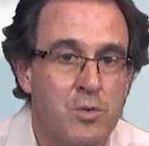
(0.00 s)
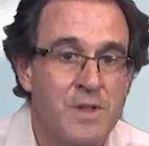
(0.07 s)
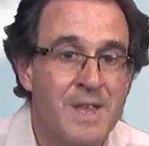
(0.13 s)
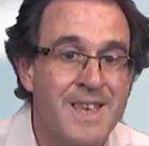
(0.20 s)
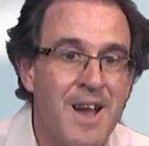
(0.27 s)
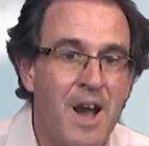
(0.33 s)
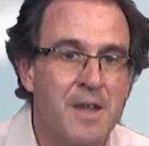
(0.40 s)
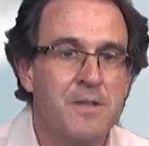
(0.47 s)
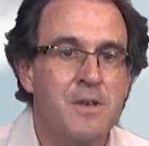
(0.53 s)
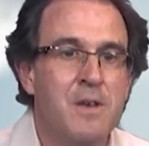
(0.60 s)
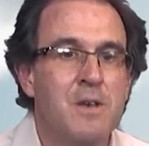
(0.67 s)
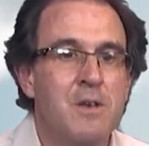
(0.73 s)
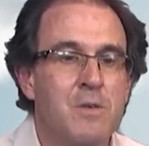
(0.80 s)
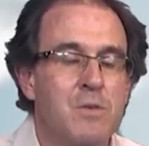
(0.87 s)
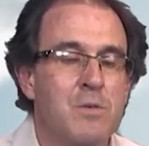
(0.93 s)
Once in the
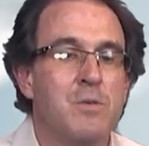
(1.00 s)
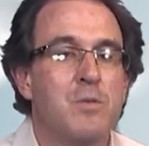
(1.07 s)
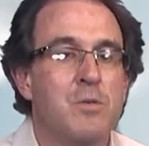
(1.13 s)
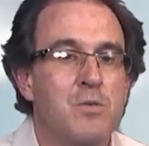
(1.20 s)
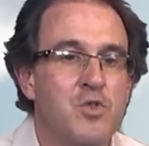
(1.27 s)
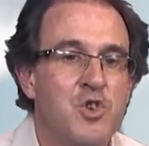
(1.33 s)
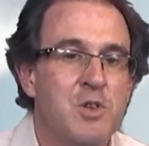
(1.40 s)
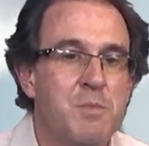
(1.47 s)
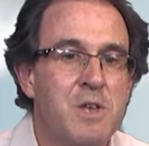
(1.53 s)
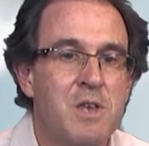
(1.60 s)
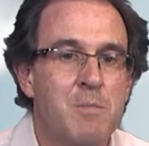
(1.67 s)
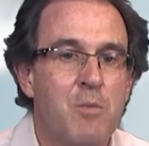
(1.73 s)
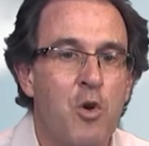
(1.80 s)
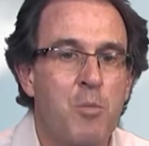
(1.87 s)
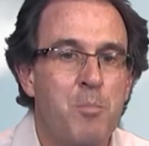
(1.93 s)
atmosphere, the
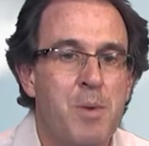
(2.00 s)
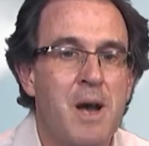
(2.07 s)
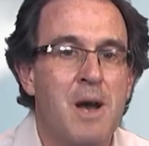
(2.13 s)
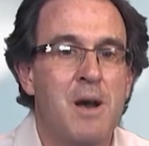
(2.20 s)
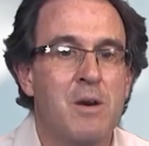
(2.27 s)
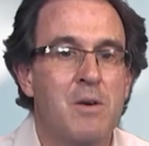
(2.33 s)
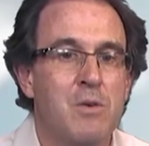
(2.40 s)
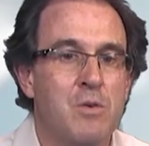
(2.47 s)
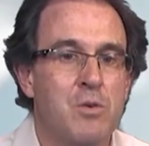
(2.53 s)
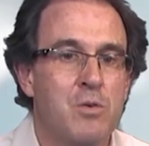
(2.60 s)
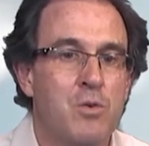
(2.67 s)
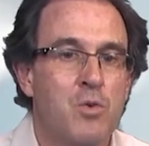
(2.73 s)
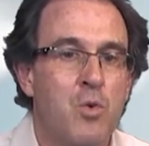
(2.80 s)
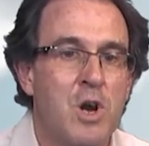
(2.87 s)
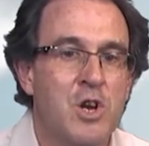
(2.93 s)
methane will be
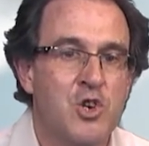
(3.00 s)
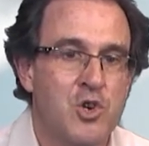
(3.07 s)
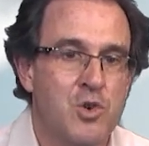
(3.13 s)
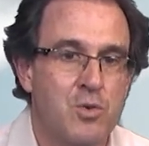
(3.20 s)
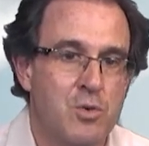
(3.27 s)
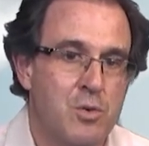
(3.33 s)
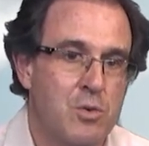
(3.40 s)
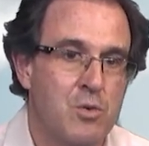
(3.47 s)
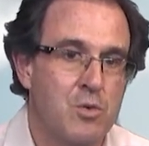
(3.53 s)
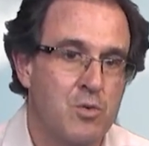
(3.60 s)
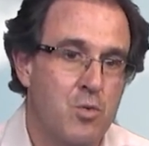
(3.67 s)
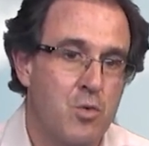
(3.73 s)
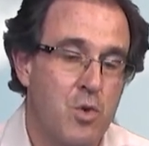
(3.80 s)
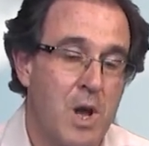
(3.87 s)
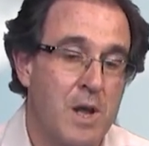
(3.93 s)
chemically
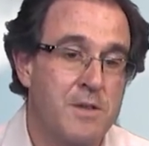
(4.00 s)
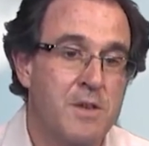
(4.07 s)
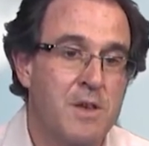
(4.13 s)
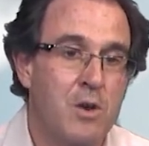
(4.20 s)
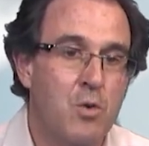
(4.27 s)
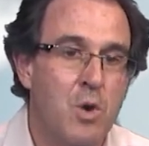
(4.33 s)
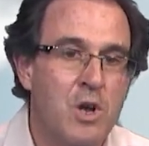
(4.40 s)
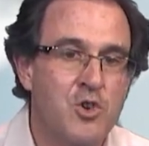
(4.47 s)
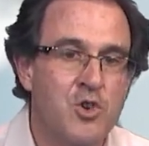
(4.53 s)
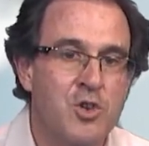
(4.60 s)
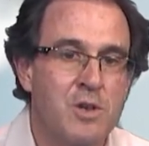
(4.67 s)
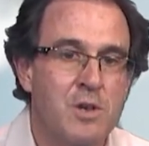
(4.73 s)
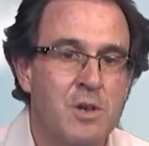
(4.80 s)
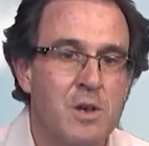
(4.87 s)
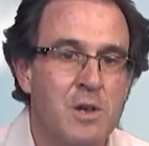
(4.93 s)
degraded by
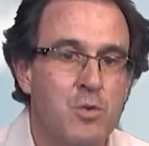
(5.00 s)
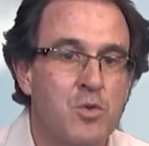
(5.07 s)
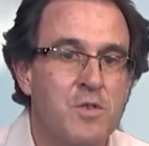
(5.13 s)
OH,